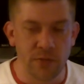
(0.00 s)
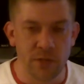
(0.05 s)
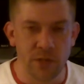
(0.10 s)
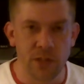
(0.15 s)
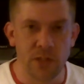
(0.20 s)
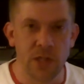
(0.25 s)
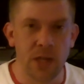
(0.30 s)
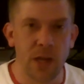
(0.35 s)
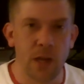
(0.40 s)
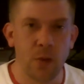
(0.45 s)
live in a
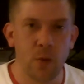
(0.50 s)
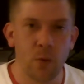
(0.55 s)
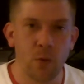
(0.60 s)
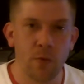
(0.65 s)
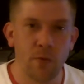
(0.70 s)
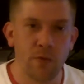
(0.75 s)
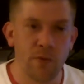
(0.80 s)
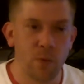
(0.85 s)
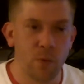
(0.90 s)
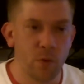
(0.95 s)
society
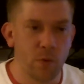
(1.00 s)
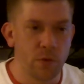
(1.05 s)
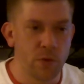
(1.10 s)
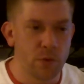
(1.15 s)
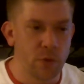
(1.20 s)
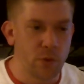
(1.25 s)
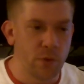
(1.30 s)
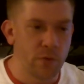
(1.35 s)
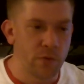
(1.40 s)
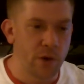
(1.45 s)
where we're
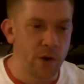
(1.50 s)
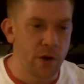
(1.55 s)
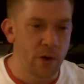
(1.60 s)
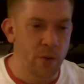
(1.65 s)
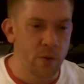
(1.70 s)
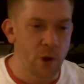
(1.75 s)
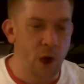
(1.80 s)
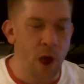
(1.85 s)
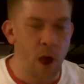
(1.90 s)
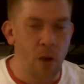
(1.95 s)
sort of very
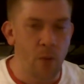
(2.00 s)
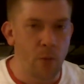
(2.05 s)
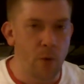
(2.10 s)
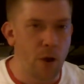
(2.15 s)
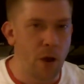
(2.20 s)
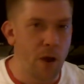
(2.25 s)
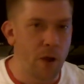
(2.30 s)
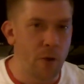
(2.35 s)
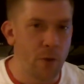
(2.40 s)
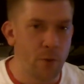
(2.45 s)

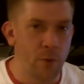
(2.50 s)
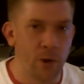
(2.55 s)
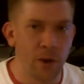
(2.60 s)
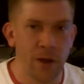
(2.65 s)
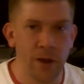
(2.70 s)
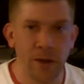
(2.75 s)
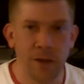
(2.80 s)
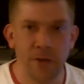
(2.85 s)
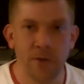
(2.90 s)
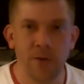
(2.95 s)
rah,
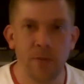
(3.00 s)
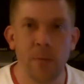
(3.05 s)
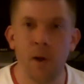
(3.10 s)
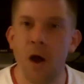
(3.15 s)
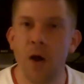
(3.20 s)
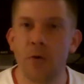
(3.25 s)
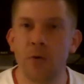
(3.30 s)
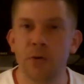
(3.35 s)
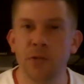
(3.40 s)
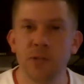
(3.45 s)
hooray,
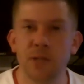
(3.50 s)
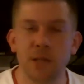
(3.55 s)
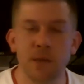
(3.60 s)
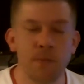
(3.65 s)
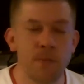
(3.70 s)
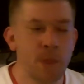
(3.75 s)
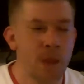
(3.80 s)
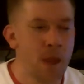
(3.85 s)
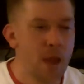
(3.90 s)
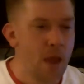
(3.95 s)
democracy.